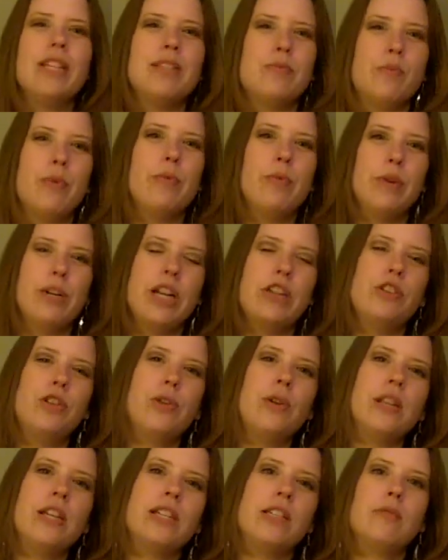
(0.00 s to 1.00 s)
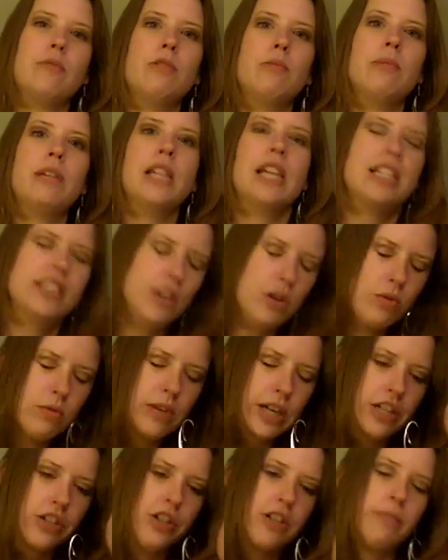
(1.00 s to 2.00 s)
When we're done shooting this, I'm going to be like,
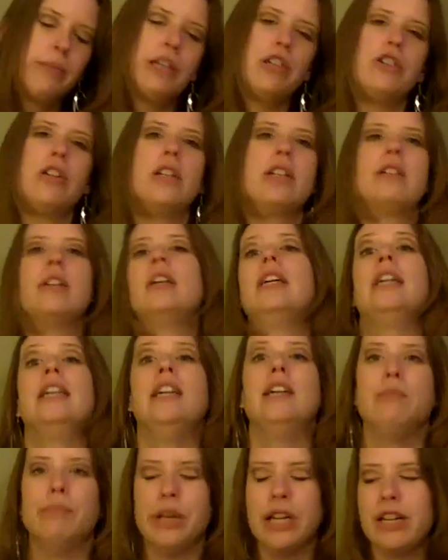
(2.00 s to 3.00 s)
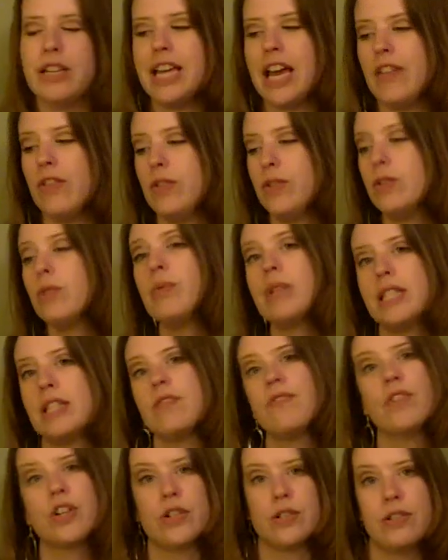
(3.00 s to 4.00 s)
I should have mentioned. But yeah, those are the ones
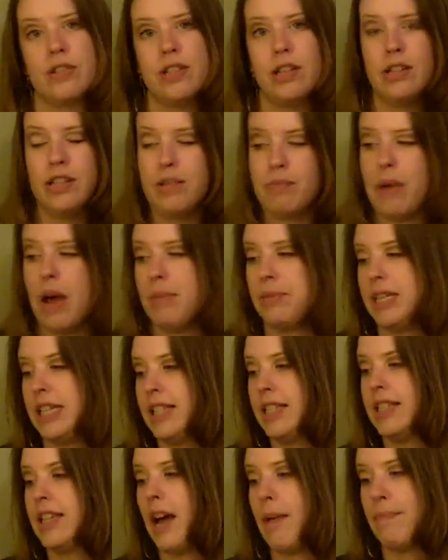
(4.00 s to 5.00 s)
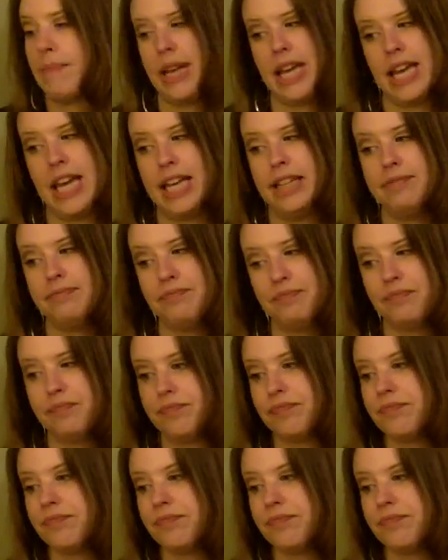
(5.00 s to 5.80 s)
at first that popped into the top of my head.